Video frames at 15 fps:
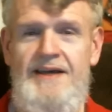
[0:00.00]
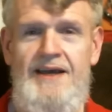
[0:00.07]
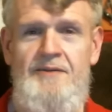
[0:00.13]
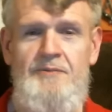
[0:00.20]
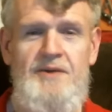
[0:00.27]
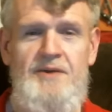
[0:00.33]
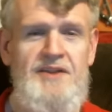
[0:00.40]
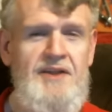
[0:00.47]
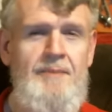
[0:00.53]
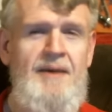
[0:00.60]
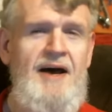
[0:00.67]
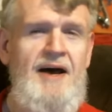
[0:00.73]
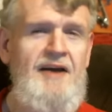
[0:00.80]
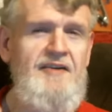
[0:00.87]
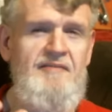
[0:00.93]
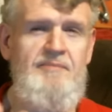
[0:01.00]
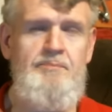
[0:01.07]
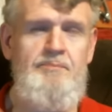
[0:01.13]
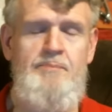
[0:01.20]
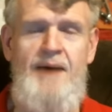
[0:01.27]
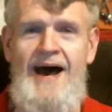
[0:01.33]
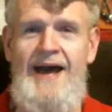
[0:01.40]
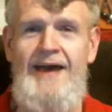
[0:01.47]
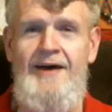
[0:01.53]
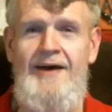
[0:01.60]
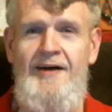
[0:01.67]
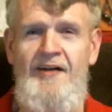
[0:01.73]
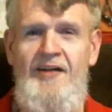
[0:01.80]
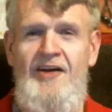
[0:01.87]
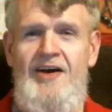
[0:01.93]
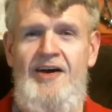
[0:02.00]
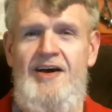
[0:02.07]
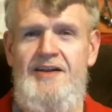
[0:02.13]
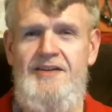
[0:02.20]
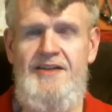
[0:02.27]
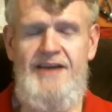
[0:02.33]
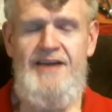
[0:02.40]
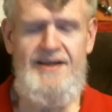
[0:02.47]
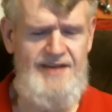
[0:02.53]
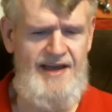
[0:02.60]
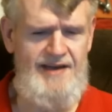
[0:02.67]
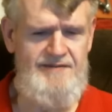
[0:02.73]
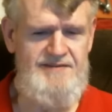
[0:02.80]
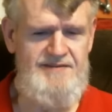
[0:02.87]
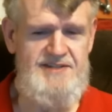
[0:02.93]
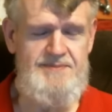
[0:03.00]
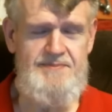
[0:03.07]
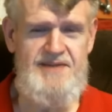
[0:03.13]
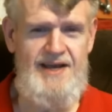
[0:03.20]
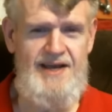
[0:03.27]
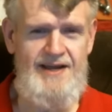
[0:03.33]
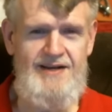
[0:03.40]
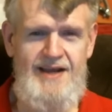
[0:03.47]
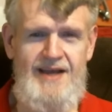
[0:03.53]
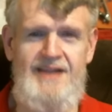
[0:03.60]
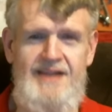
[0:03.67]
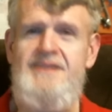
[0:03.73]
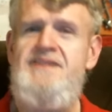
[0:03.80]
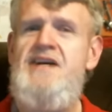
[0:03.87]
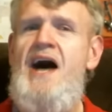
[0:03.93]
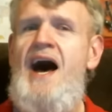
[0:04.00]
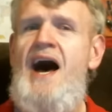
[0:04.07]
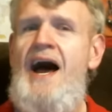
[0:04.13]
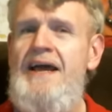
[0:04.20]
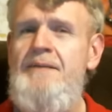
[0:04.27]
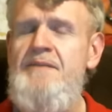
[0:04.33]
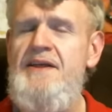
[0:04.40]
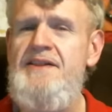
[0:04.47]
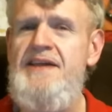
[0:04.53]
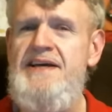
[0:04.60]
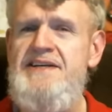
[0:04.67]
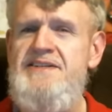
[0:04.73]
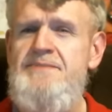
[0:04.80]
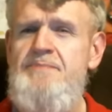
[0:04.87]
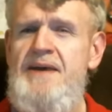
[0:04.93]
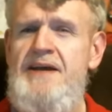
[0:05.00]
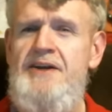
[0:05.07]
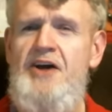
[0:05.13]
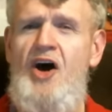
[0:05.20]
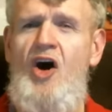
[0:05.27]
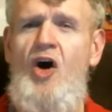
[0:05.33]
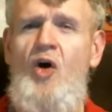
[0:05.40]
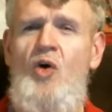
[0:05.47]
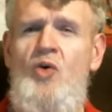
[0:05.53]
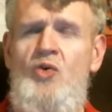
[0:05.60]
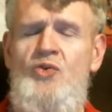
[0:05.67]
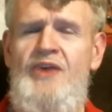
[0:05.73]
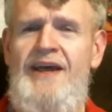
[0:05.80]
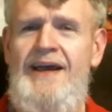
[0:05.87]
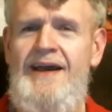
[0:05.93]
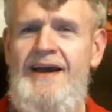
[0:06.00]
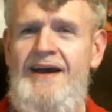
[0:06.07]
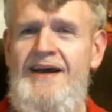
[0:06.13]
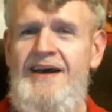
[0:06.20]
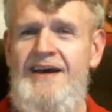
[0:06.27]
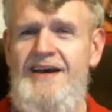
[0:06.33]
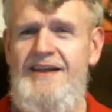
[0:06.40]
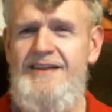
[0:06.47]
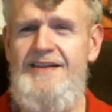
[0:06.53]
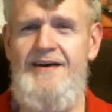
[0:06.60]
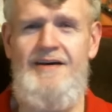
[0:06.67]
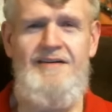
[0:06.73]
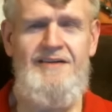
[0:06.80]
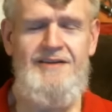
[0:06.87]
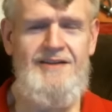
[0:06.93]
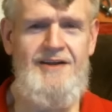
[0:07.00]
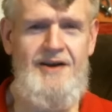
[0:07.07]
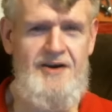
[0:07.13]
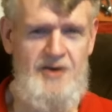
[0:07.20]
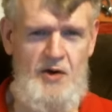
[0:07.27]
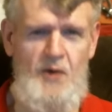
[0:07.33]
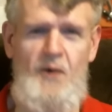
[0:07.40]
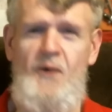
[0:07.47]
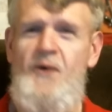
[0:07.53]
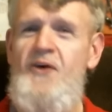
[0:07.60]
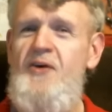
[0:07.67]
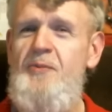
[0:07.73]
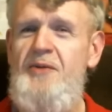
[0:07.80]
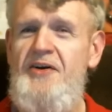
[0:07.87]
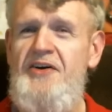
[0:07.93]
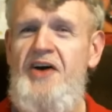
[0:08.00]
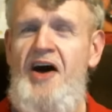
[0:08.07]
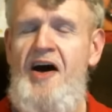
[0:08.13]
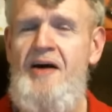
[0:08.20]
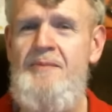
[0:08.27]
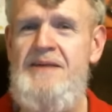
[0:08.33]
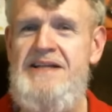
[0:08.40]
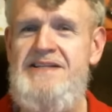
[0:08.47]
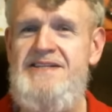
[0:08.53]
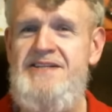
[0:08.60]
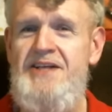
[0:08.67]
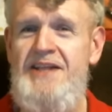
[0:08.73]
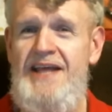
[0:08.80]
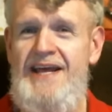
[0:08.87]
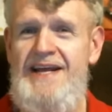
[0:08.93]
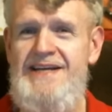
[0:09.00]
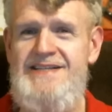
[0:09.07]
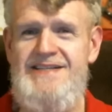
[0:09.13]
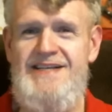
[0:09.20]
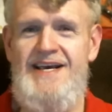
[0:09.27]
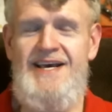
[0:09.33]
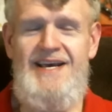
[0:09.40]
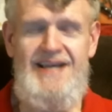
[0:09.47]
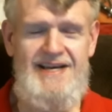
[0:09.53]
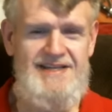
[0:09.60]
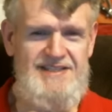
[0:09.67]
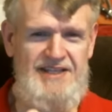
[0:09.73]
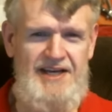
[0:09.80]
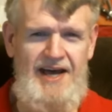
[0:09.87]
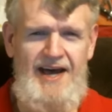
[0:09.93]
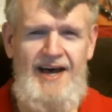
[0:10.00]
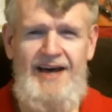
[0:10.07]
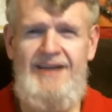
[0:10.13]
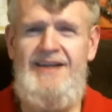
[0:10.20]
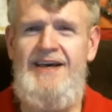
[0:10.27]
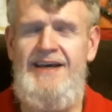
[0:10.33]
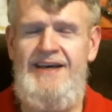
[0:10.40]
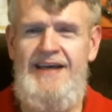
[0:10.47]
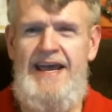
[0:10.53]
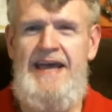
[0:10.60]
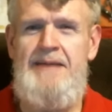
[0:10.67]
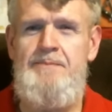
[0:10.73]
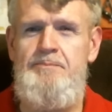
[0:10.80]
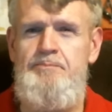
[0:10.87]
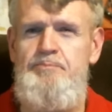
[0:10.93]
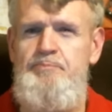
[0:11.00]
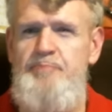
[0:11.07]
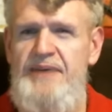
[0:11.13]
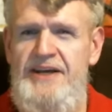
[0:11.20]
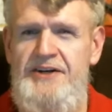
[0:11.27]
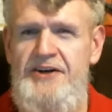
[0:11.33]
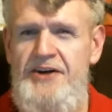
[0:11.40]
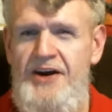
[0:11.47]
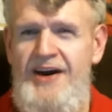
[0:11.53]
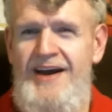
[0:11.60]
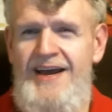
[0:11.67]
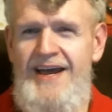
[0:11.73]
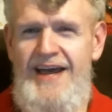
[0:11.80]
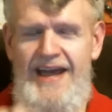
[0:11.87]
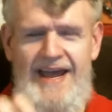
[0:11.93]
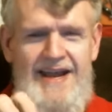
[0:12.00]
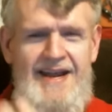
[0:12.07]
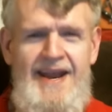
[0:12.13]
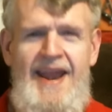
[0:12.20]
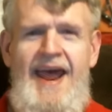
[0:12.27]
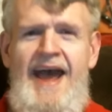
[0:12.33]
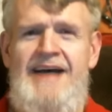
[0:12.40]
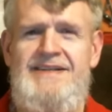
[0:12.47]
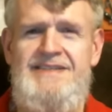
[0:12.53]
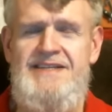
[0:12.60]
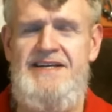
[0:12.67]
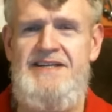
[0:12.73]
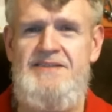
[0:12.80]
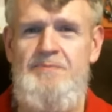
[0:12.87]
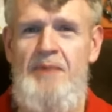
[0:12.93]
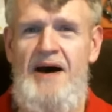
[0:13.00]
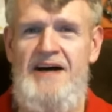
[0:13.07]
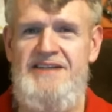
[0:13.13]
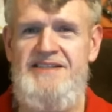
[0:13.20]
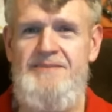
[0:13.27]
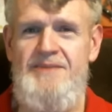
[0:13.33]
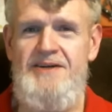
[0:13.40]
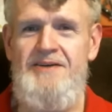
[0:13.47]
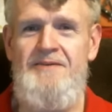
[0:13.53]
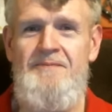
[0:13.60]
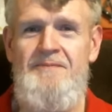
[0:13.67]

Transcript: in with the amount of bile that they've and and time that they spent honing their their horrible comments so that it's as cutting and bitter and nasty as possible.